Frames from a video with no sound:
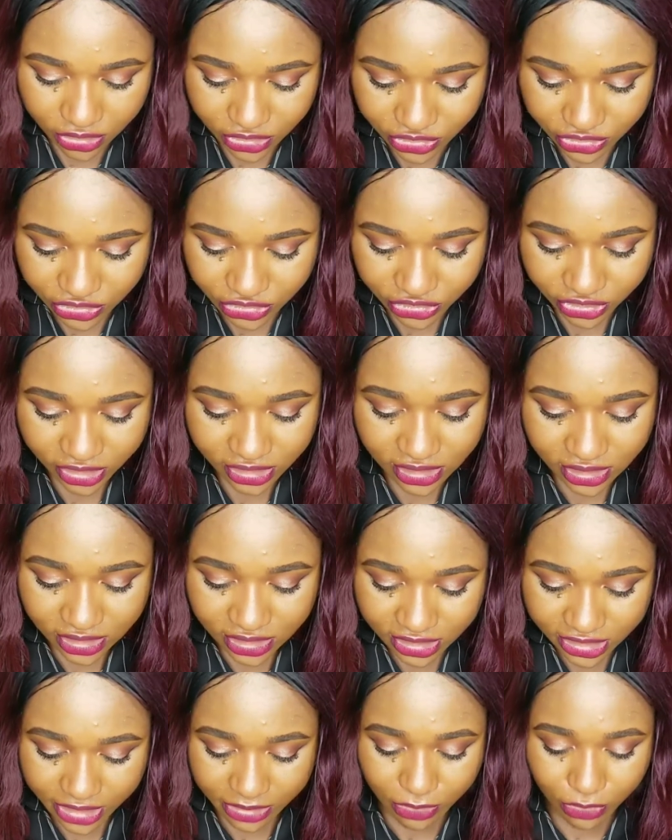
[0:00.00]
just the
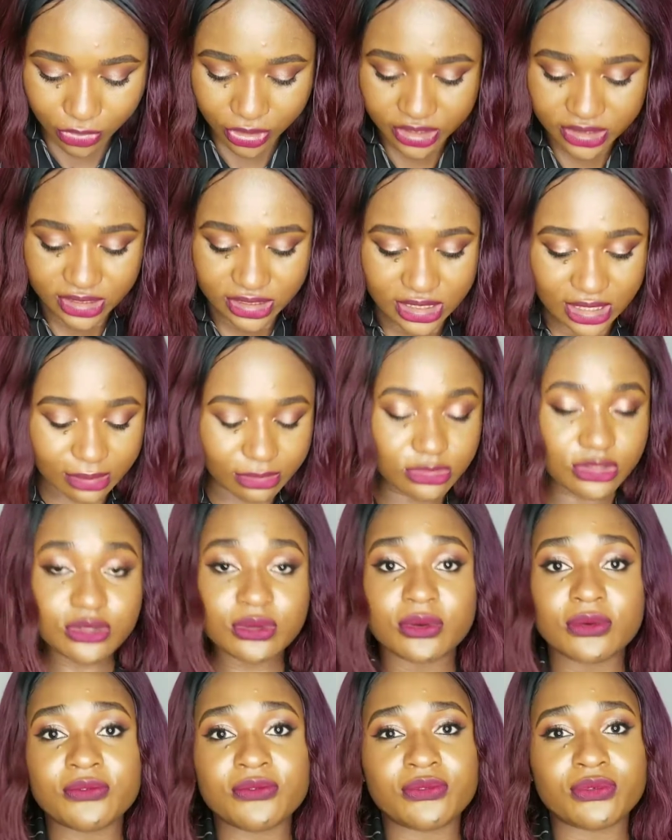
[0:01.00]
same way
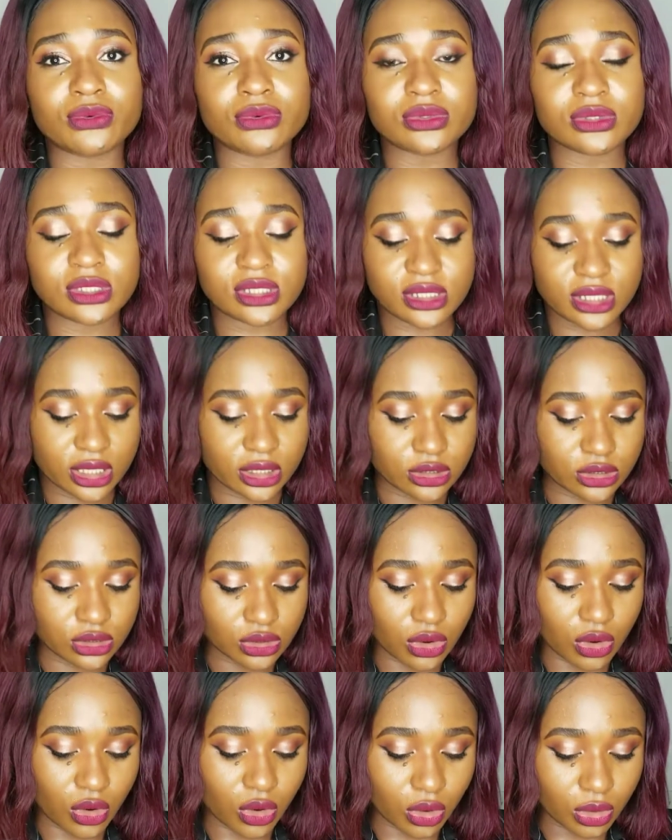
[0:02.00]
Samsung phones tend to
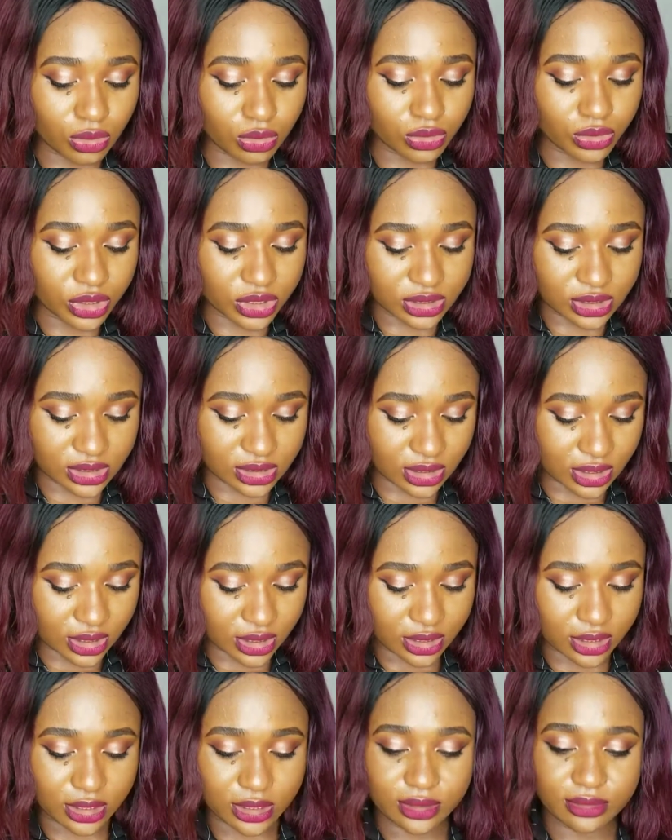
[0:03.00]
come with
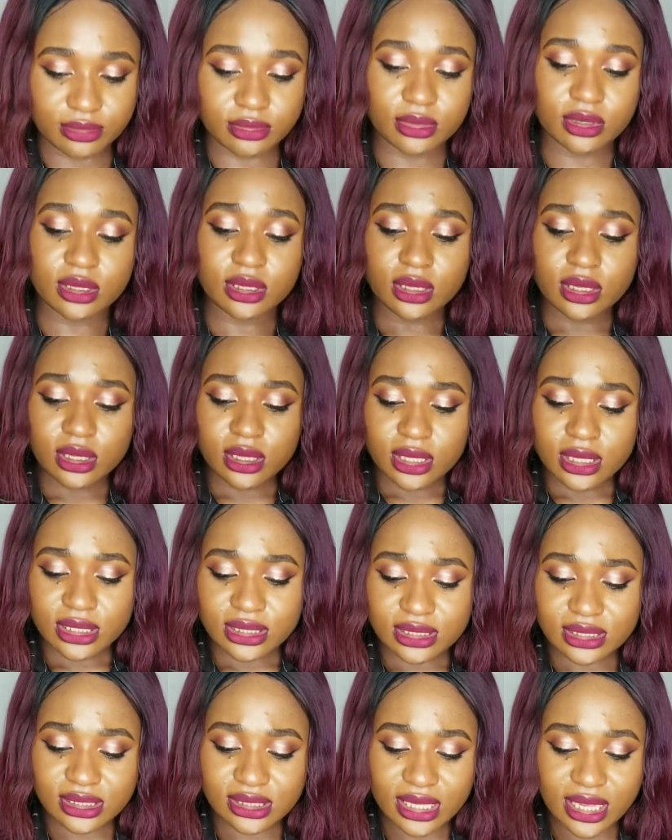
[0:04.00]

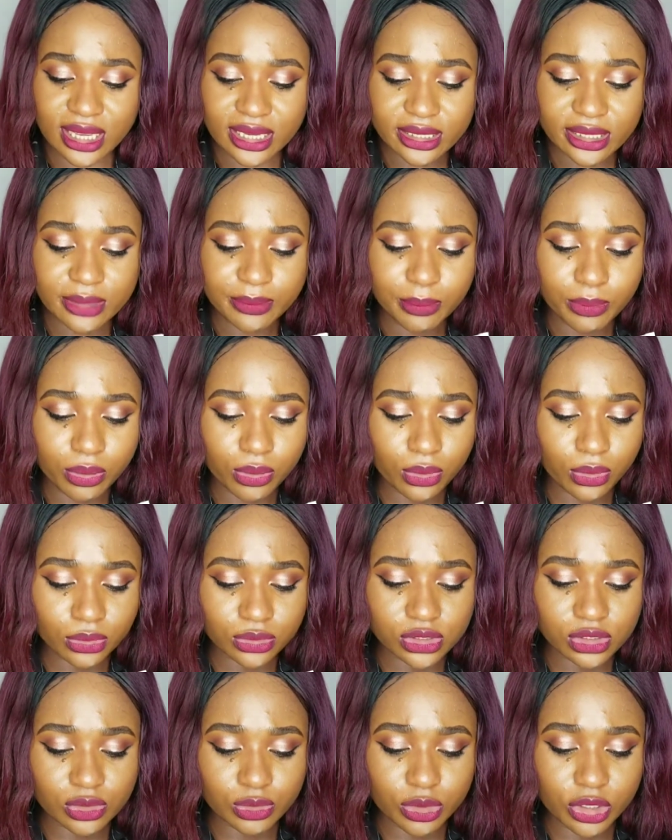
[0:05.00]
tiny
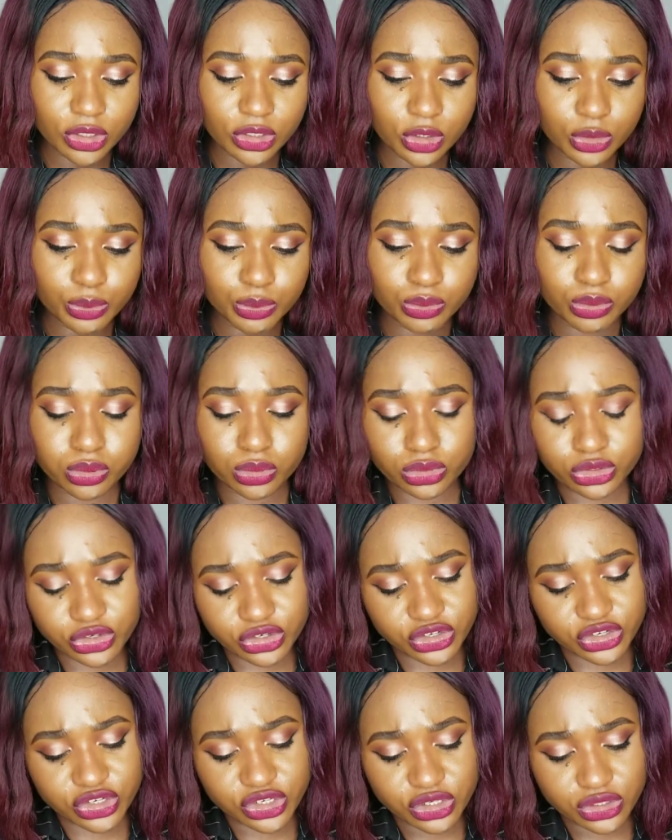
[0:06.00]
ports where you
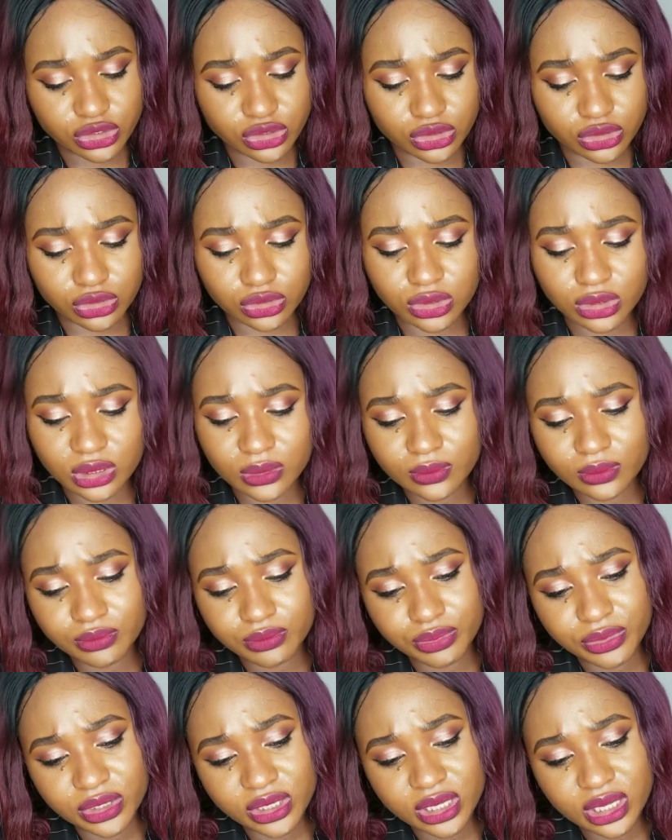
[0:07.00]
push to
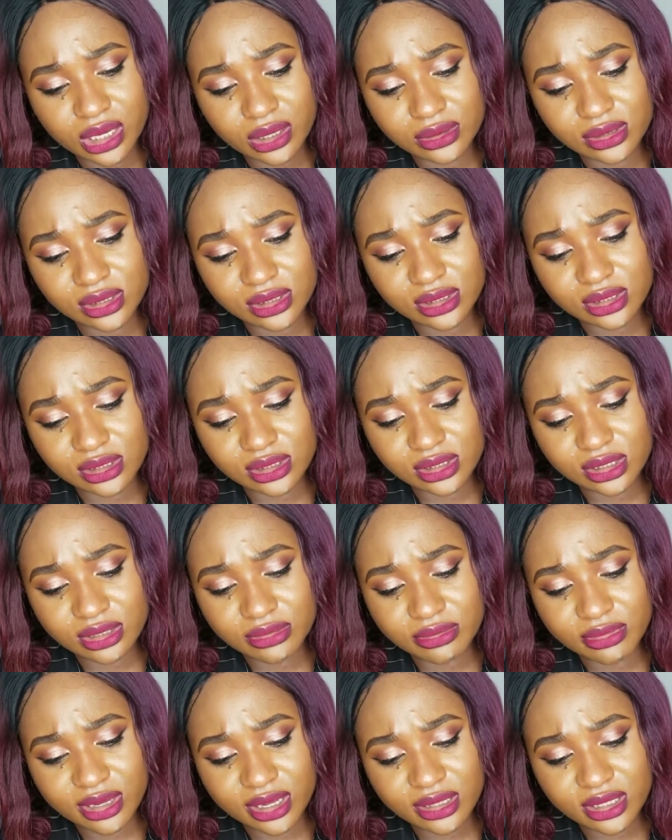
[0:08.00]
bring out the
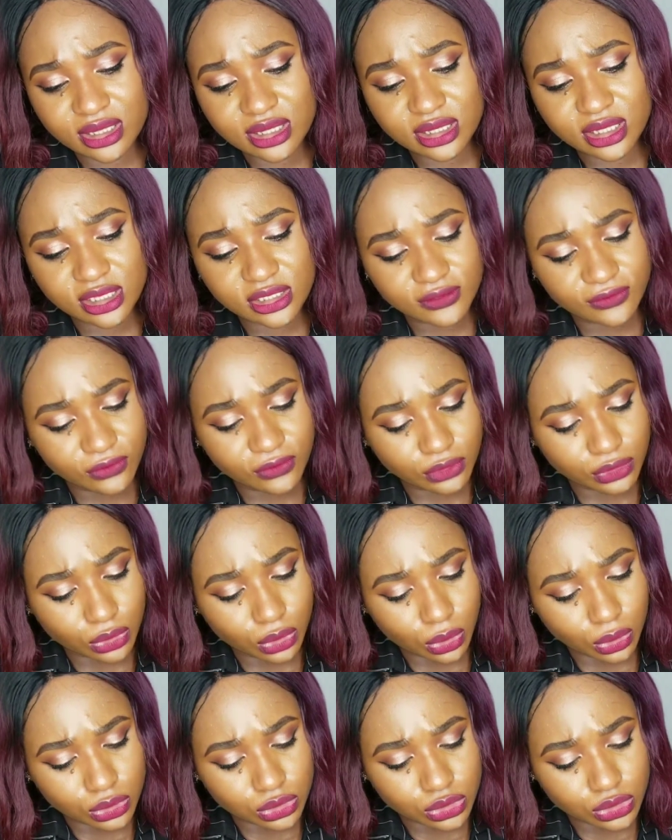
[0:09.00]
SIM. I think this phone
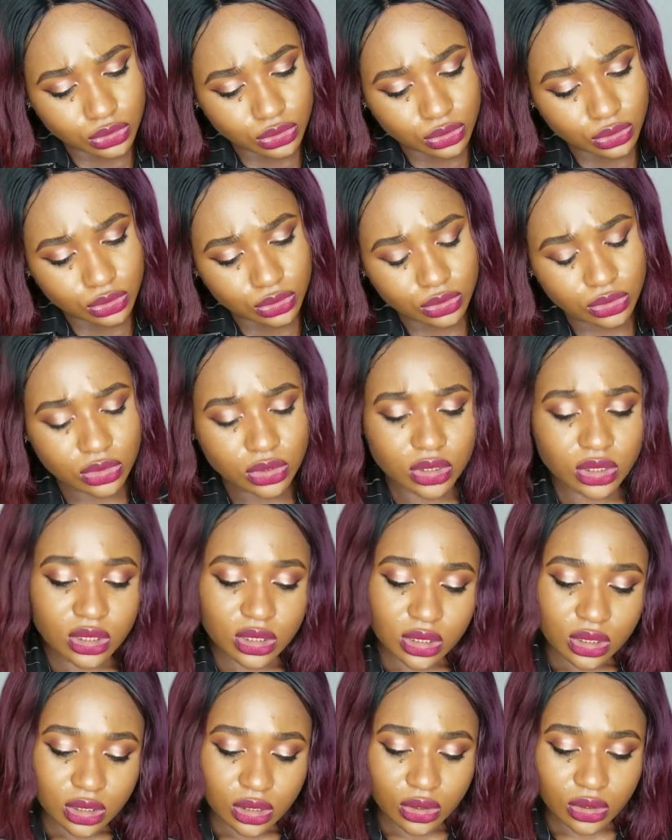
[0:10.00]
also
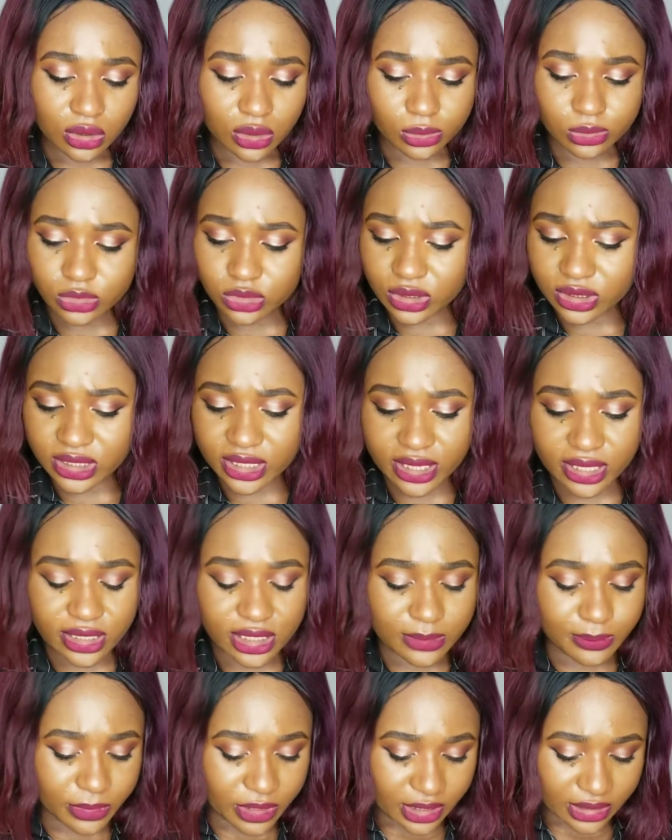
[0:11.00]
comes with
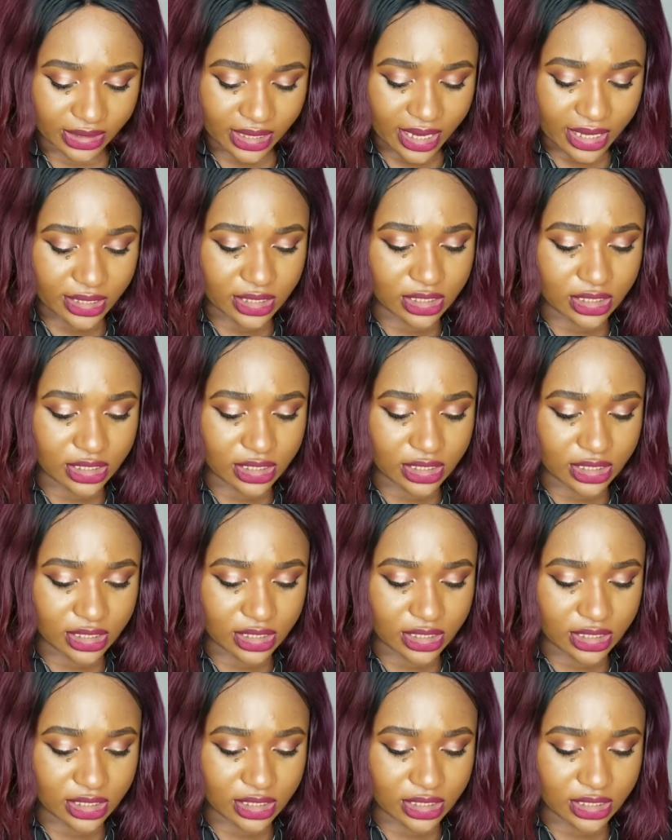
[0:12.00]
a tiny